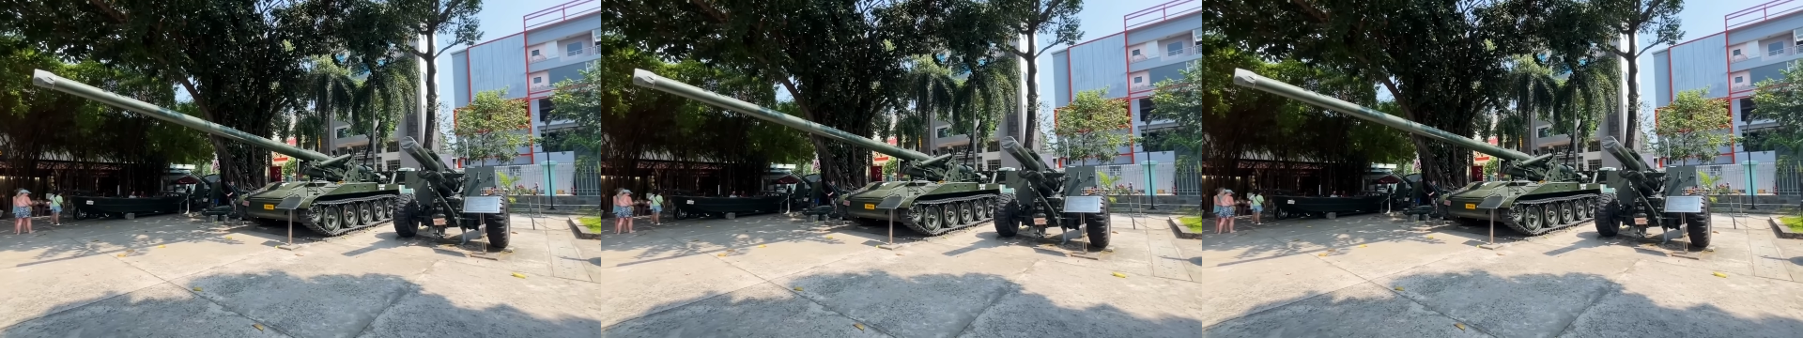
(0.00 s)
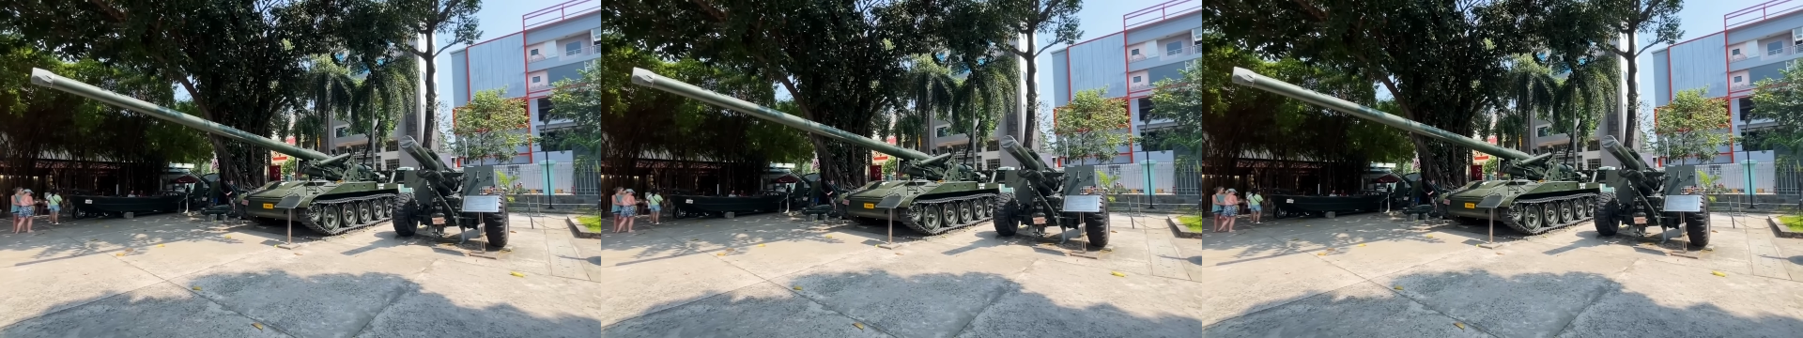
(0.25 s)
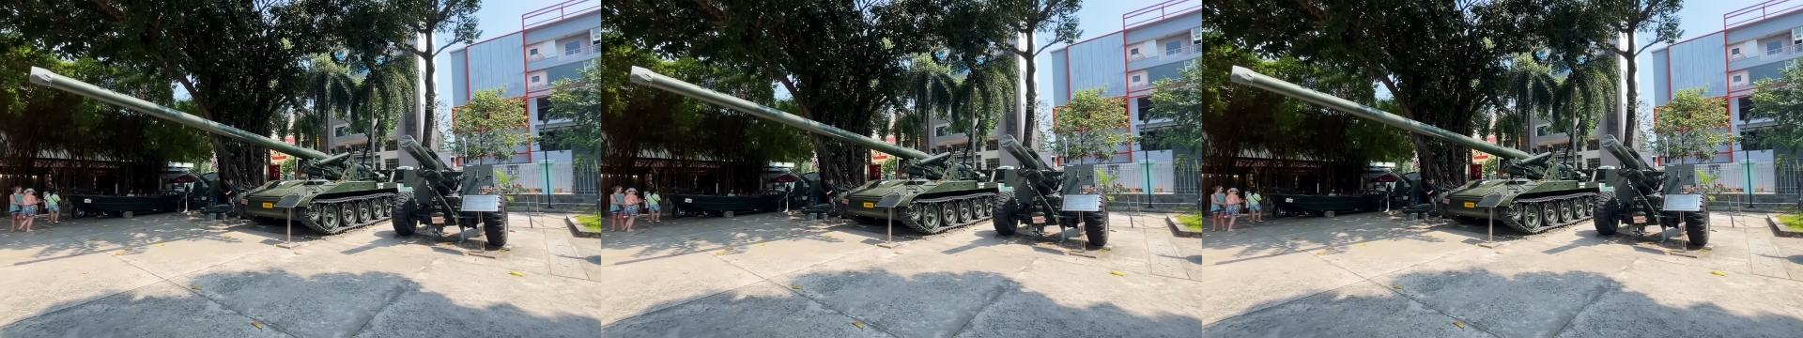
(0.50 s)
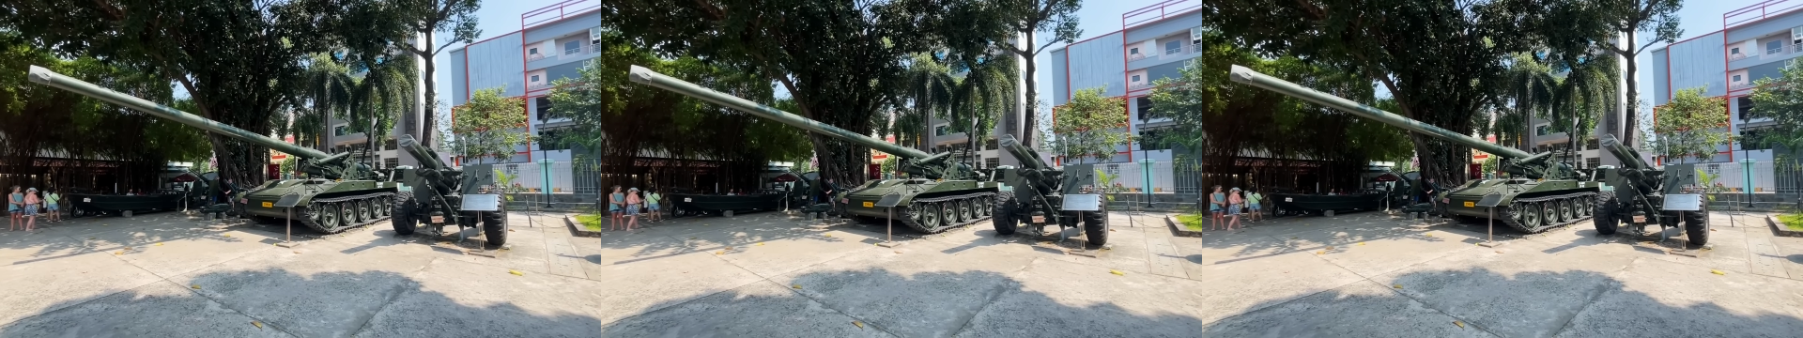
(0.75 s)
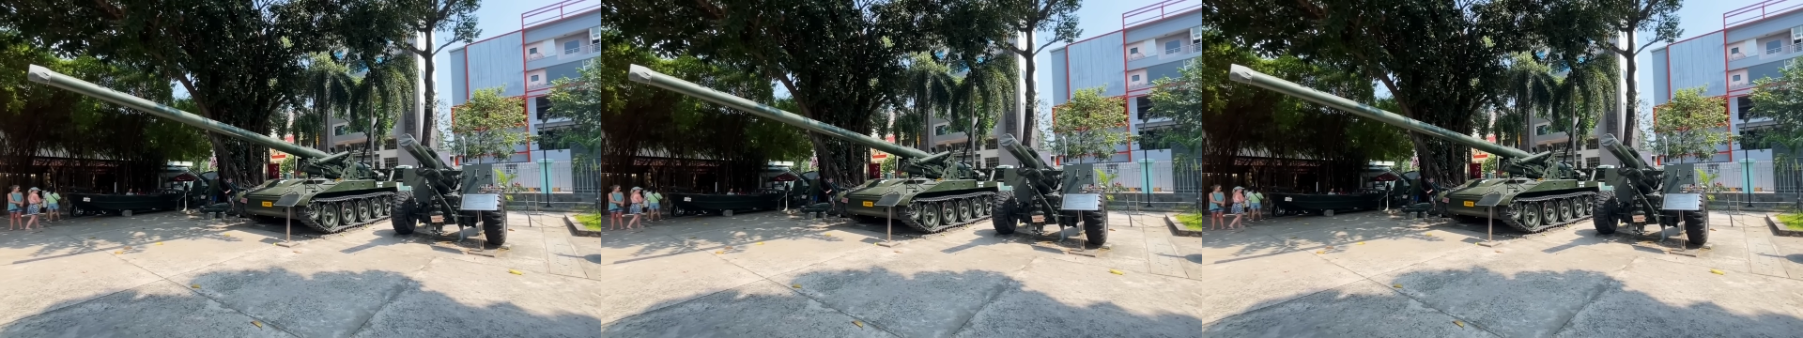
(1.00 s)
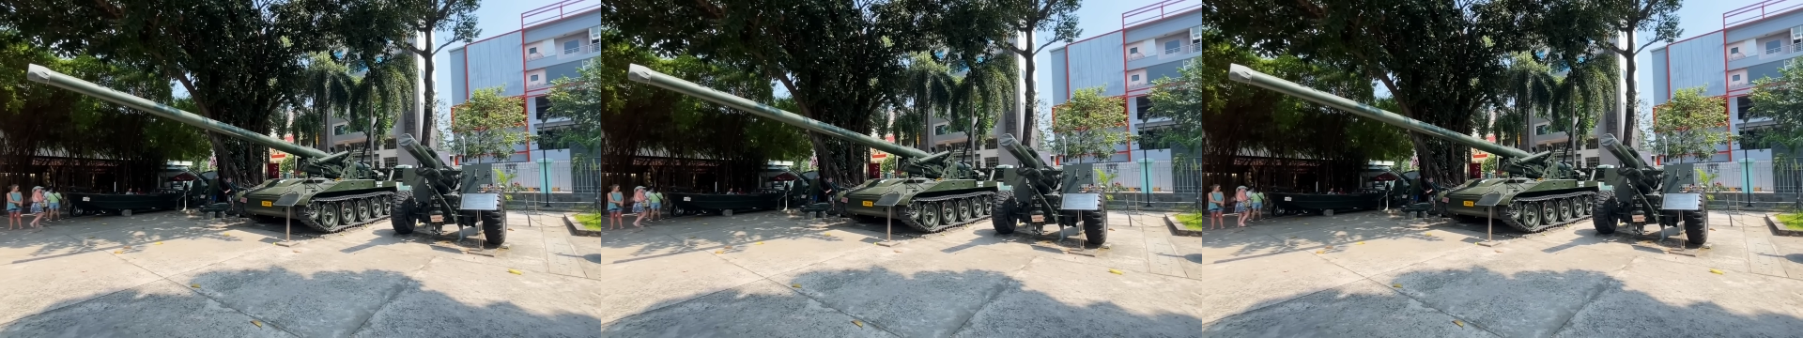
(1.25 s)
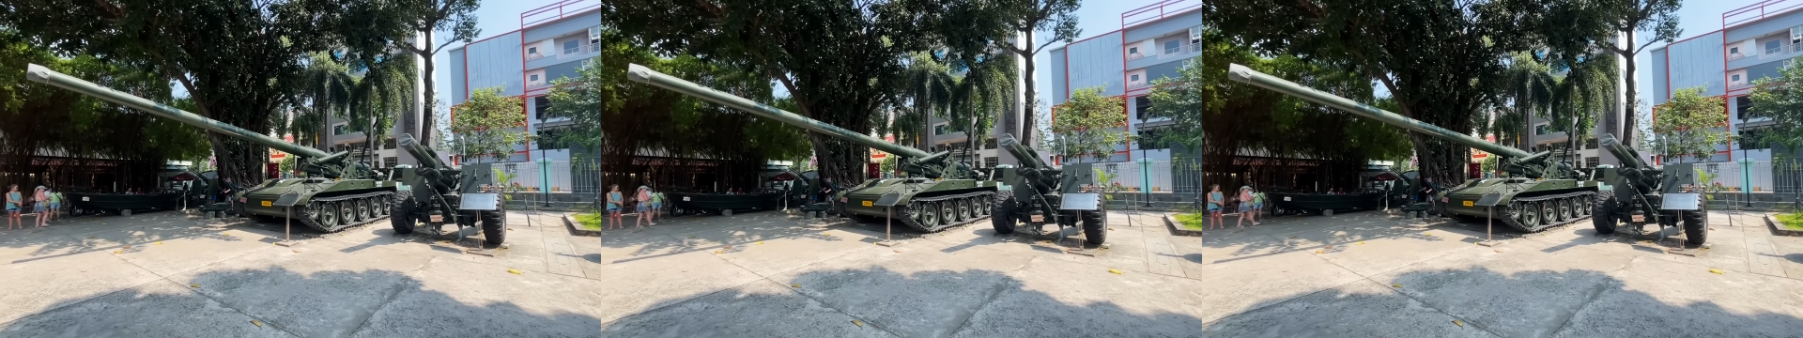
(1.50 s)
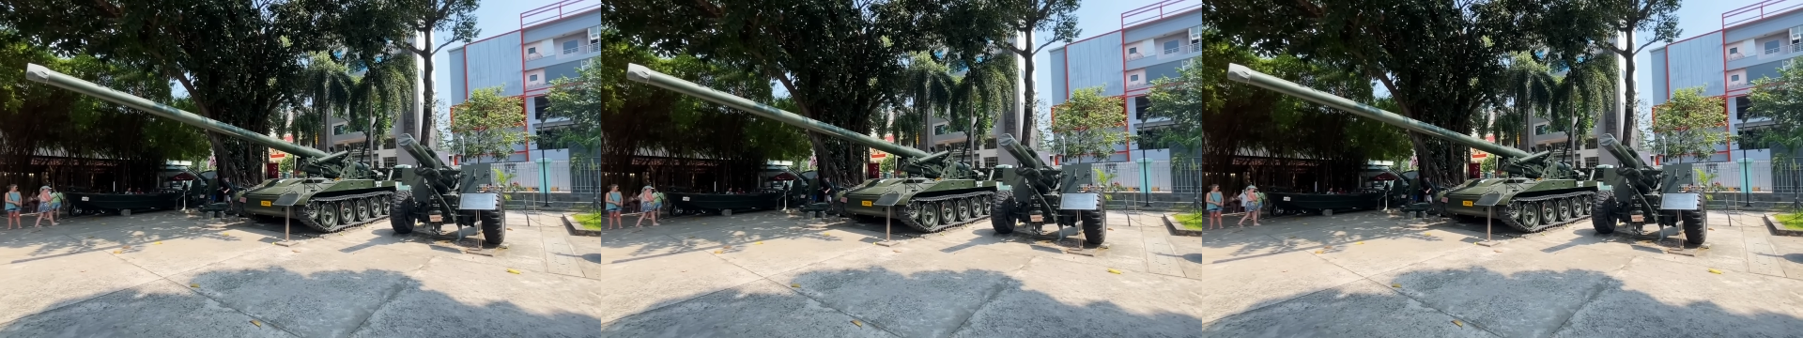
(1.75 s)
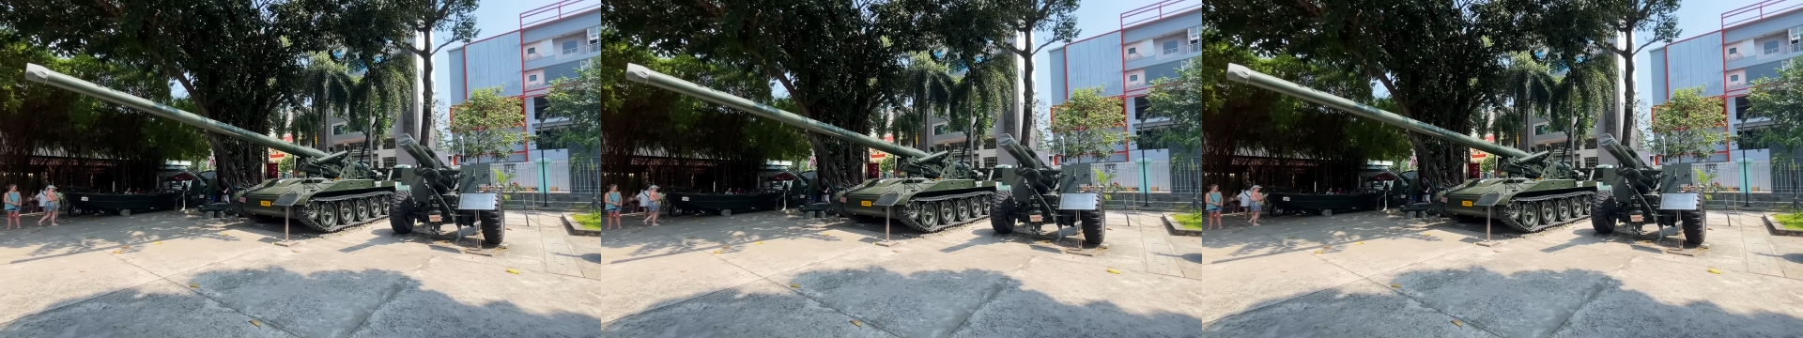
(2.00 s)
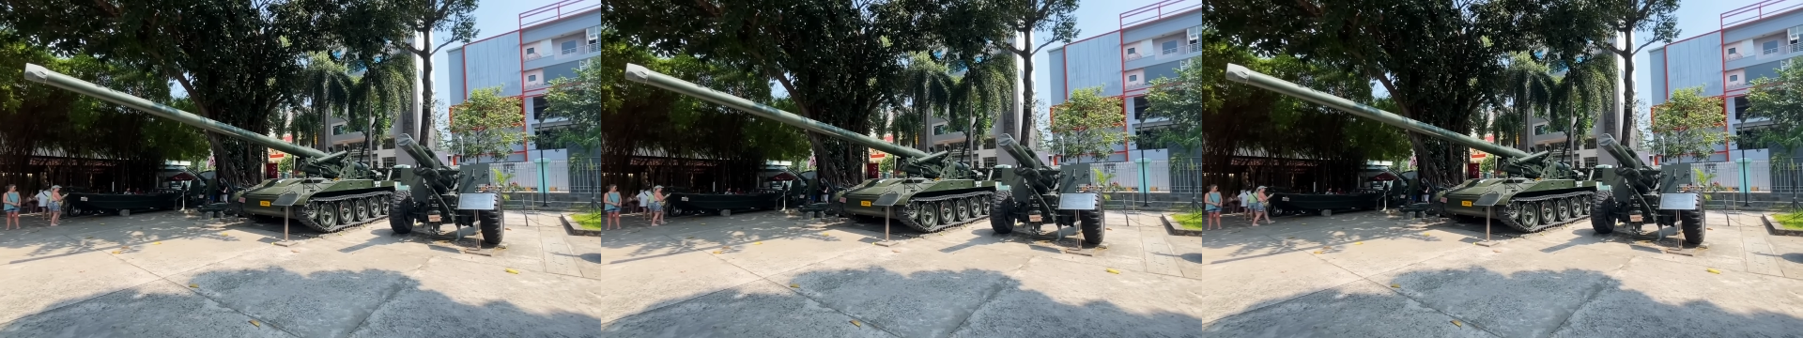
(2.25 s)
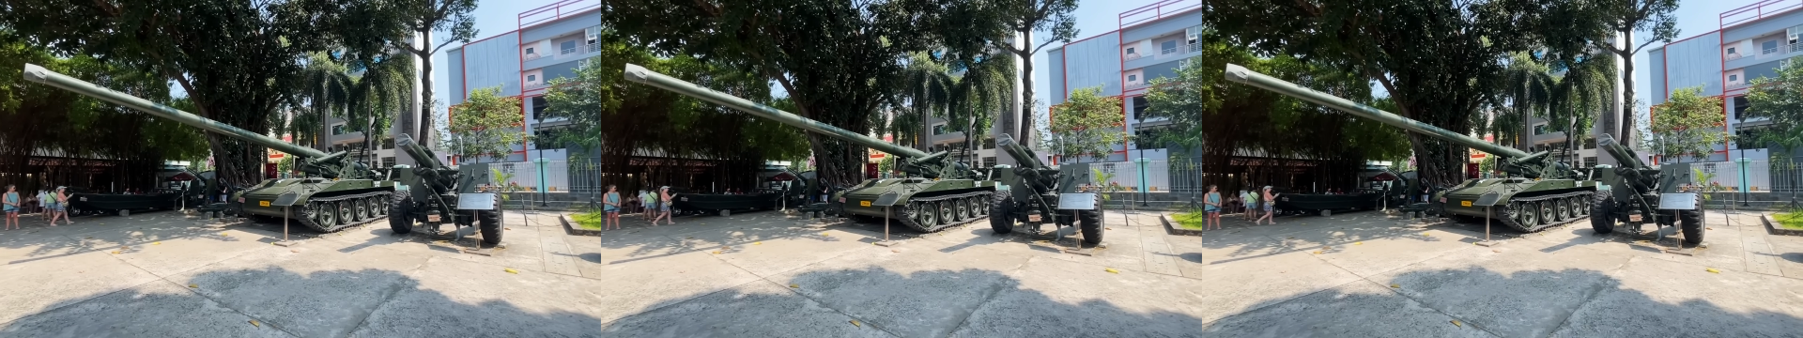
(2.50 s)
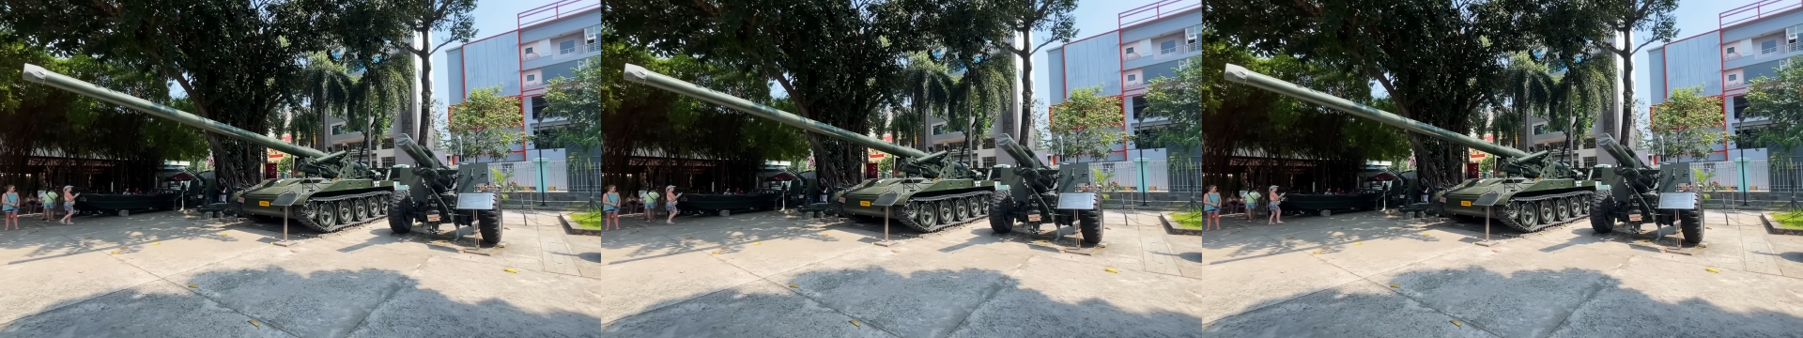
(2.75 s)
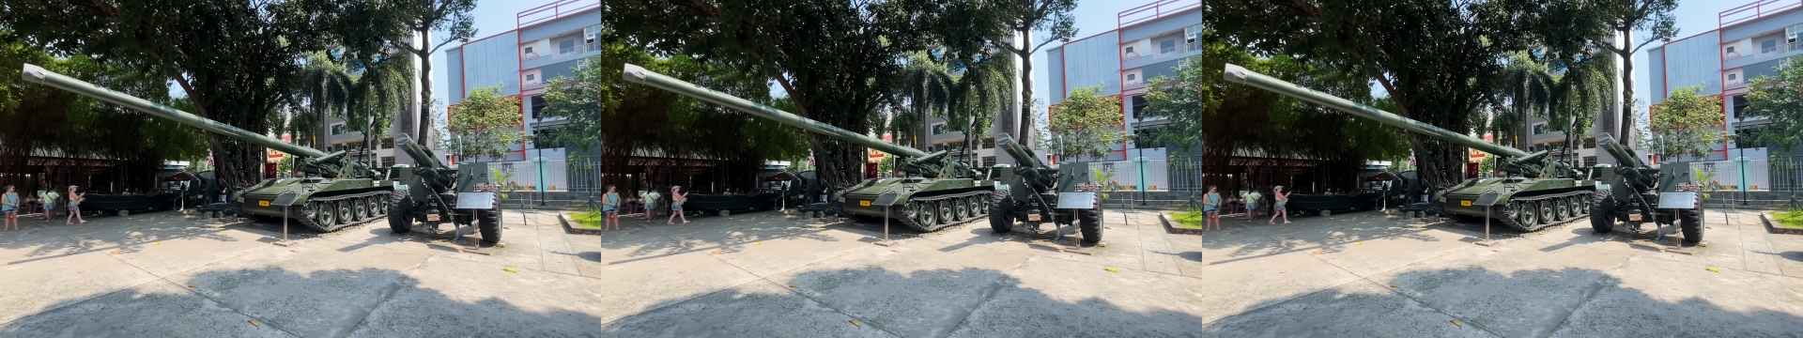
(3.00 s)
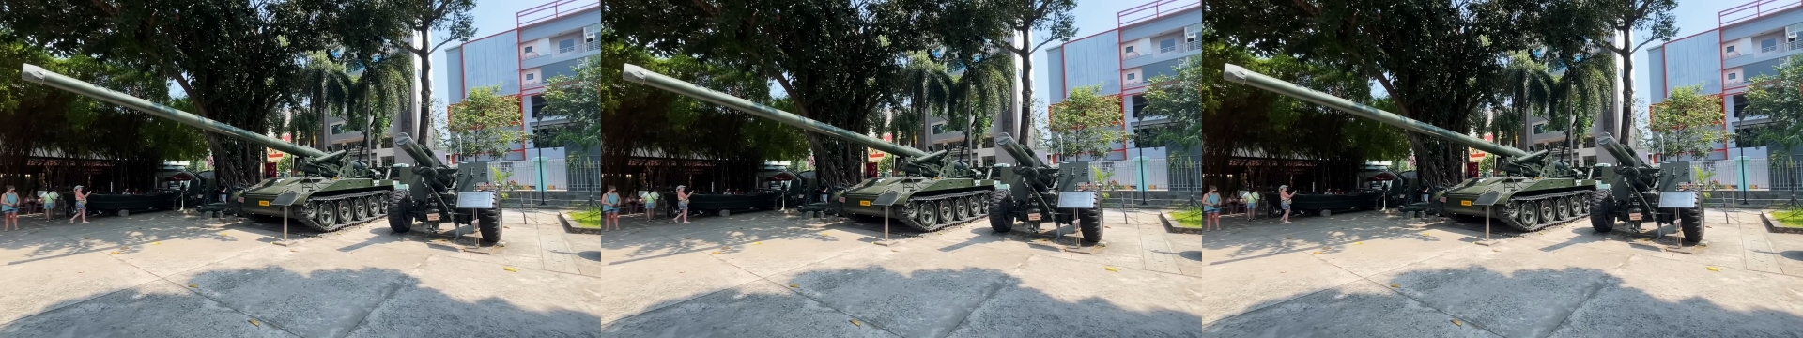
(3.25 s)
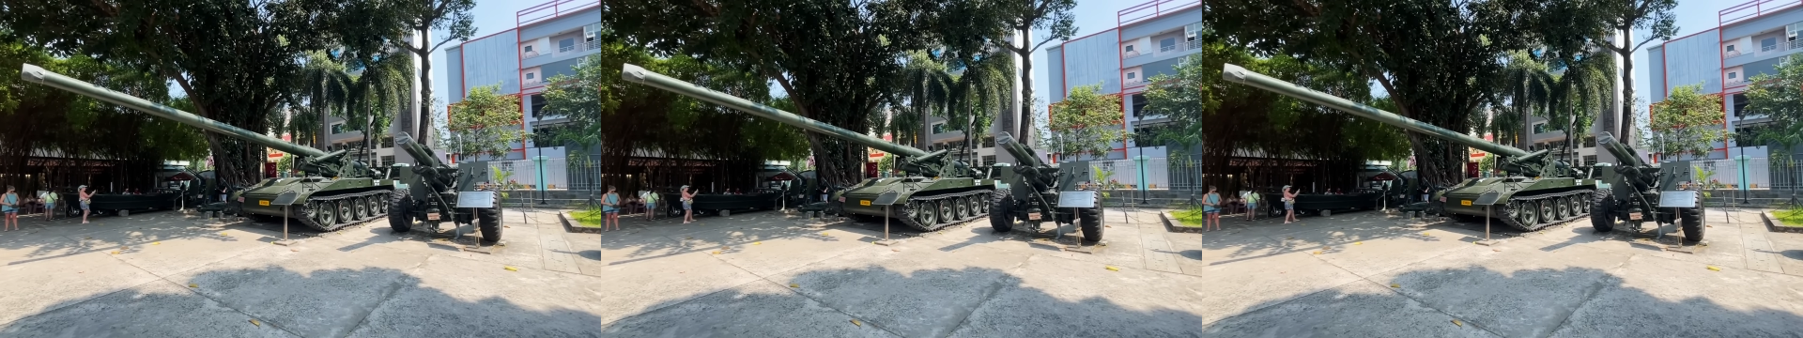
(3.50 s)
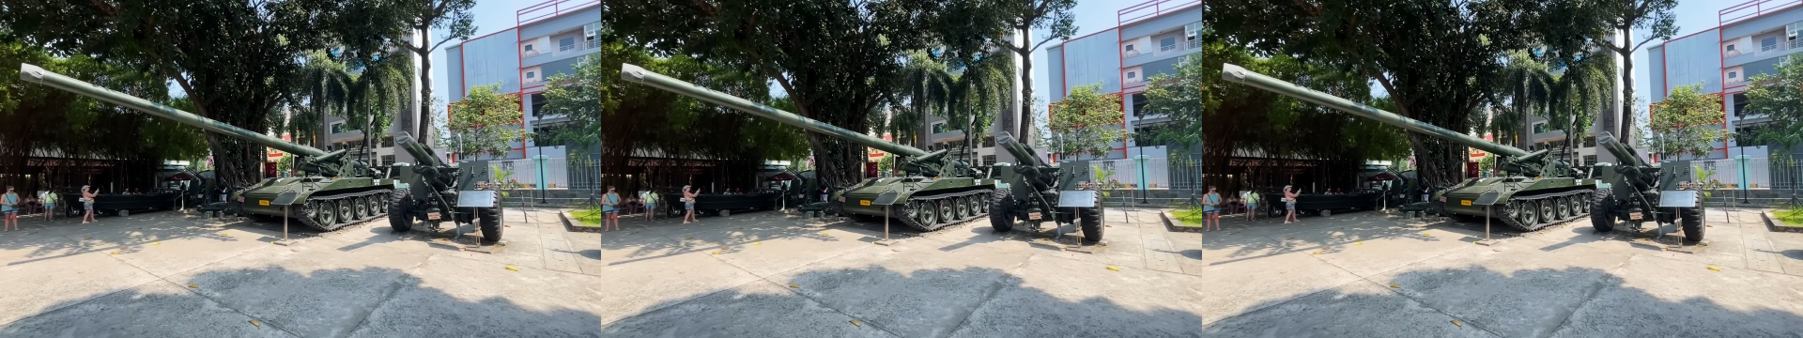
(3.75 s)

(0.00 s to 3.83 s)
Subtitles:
No face is visible, so there are no lips to read.